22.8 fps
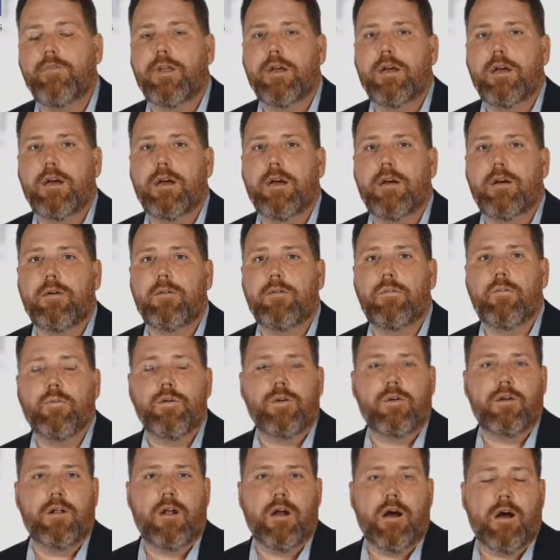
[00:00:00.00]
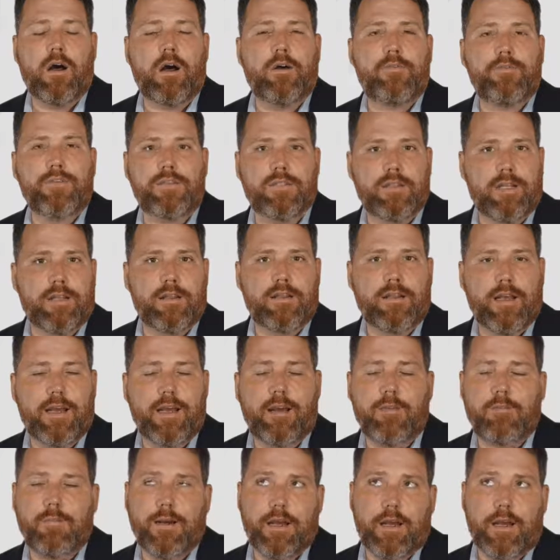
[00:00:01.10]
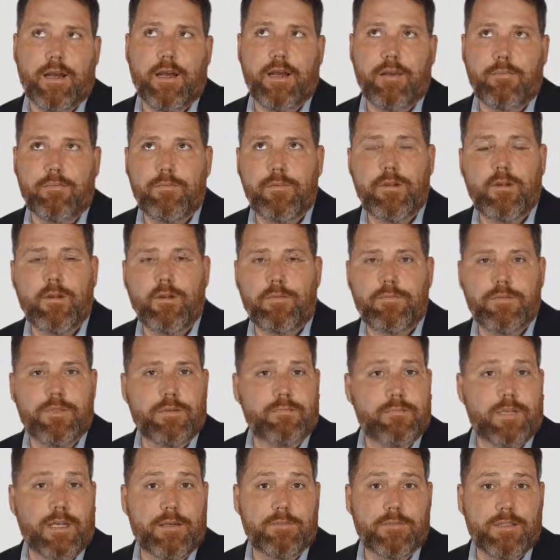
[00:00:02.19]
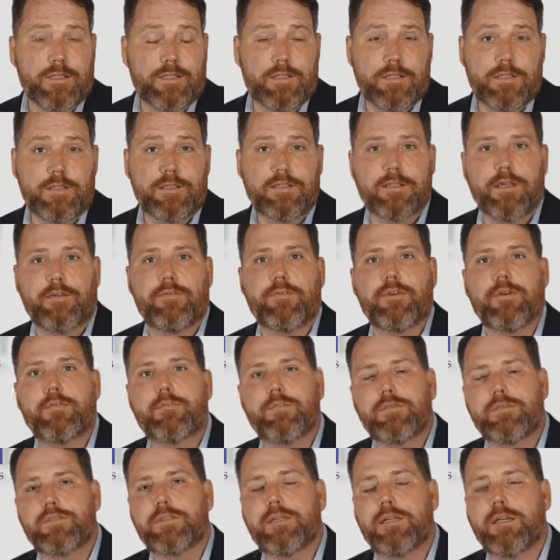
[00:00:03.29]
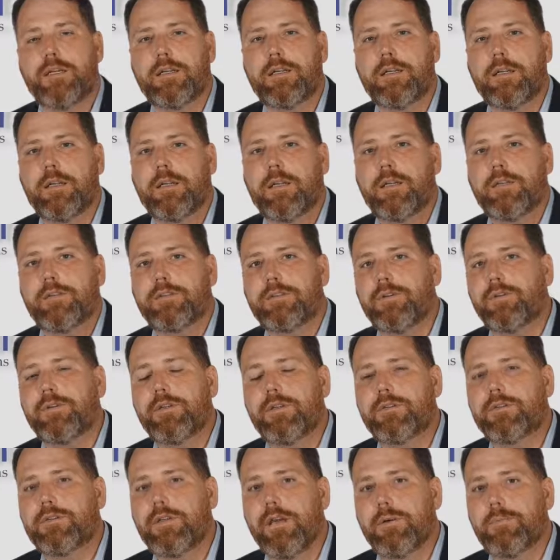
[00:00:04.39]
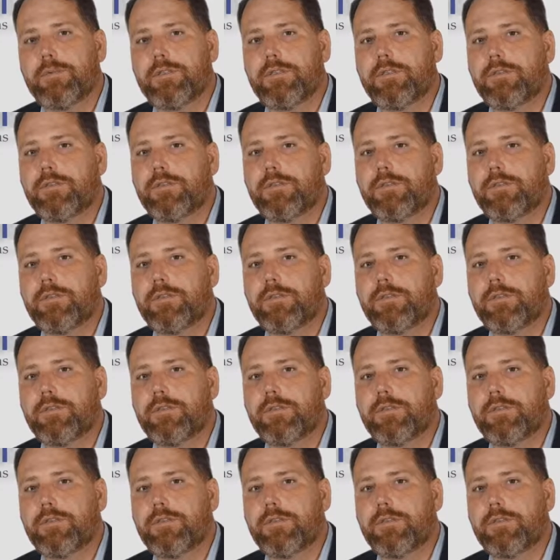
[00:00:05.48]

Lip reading: will offset that by, sometimes 60, 70%. So in those type of